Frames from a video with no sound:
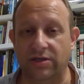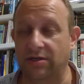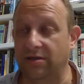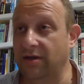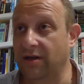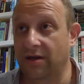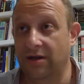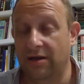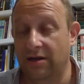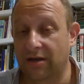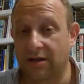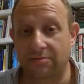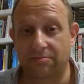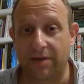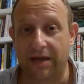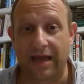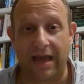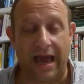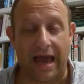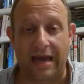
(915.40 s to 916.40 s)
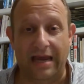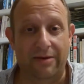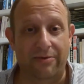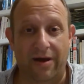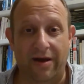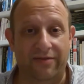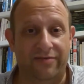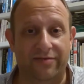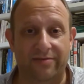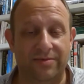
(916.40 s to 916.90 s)
can be anywhere from
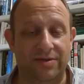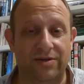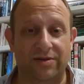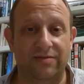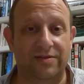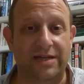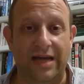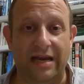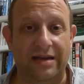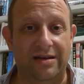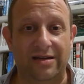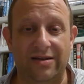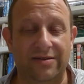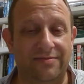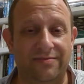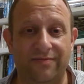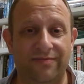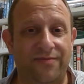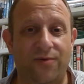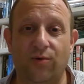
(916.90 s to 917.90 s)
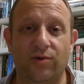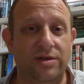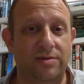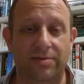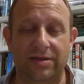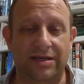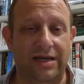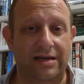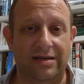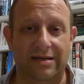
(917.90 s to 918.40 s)
sort of 10 to 40%
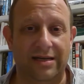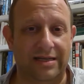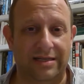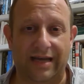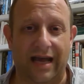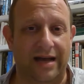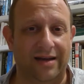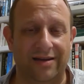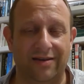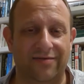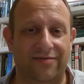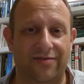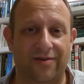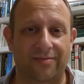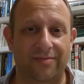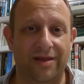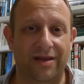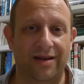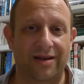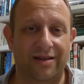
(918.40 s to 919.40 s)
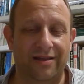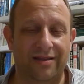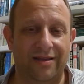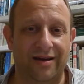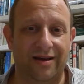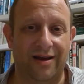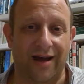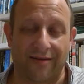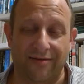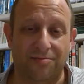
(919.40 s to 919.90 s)
discounted from the cover
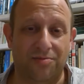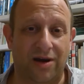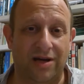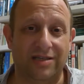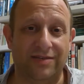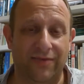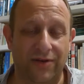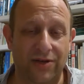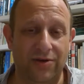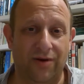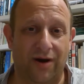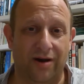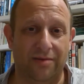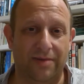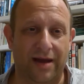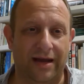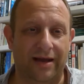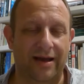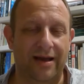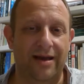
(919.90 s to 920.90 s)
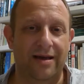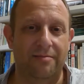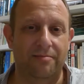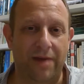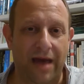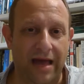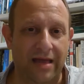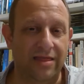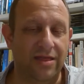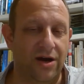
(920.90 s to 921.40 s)
price of a new hardback. Paying
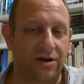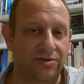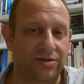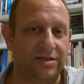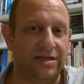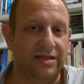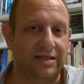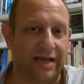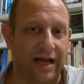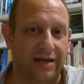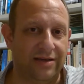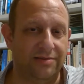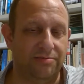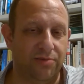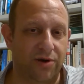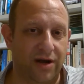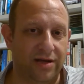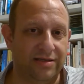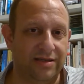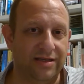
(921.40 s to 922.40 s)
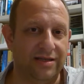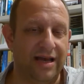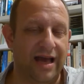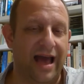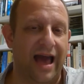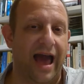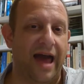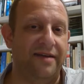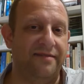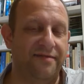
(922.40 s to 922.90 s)
those discounted prices and
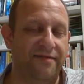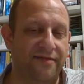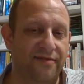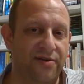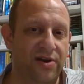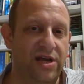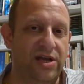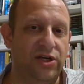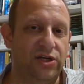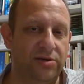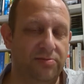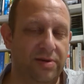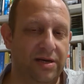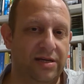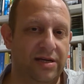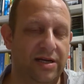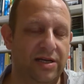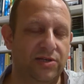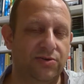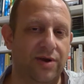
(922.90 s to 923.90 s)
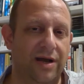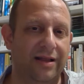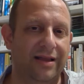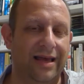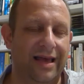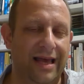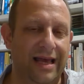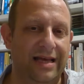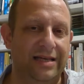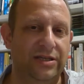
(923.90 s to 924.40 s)
free shipping to Israel
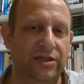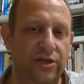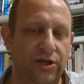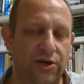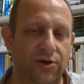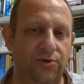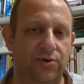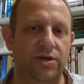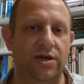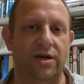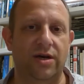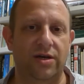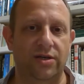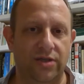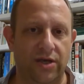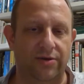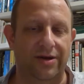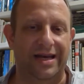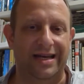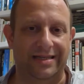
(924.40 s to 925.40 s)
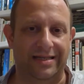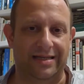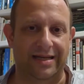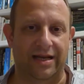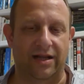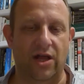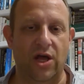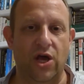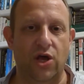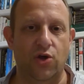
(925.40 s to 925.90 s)
is huge. So here's the deal.
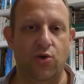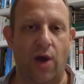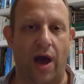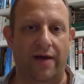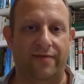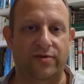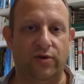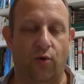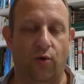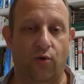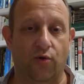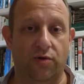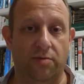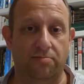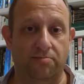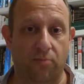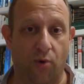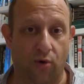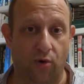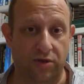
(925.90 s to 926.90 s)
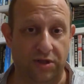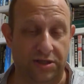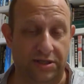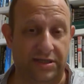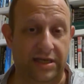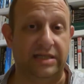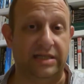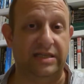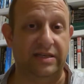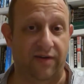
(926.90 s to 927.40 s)
You have to order more than
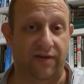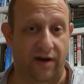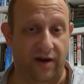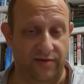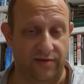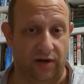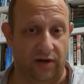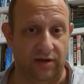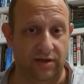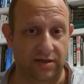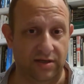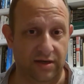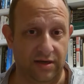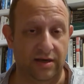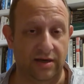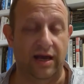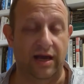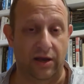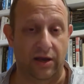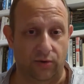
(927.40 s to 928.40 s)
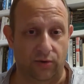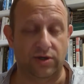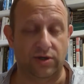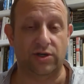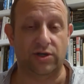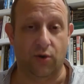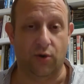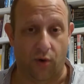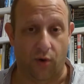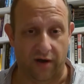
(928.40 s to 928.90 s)
$65 in order to
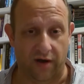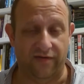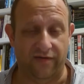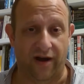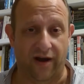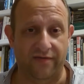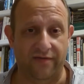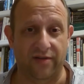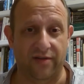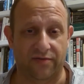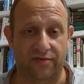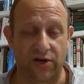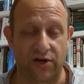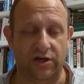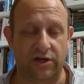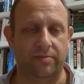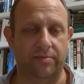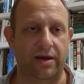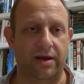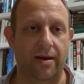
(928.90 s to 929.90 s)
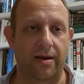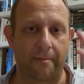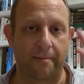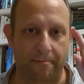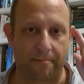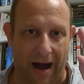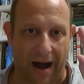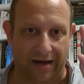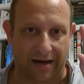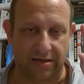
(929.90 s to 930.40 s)
qualify for the free shipping, but